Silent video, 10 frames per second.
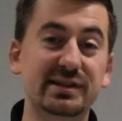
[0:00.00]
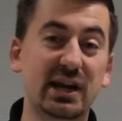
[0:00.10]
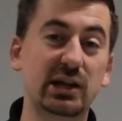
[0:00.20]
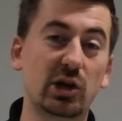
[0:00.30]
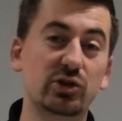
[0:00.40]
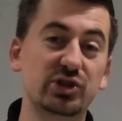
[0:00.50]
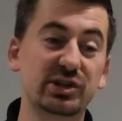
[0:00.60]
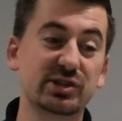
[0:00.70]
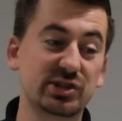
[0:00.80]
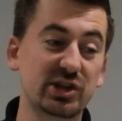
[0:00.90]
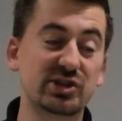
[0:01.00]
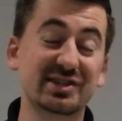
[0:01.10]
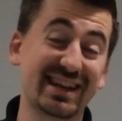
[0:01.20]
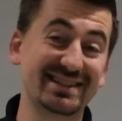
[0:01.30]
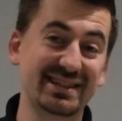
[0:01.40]
technologies such
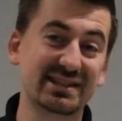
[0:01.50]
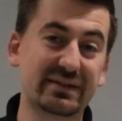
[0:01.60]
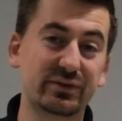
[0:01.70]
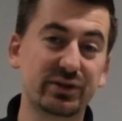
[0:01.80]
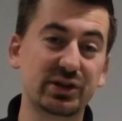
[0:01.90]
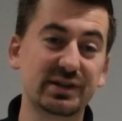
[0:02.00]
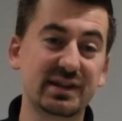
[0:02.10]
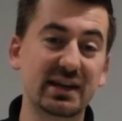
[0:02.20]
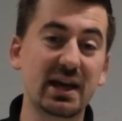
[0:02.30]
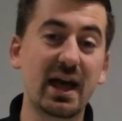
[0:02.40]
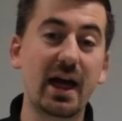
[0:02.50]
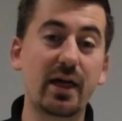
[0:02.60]
as AC730,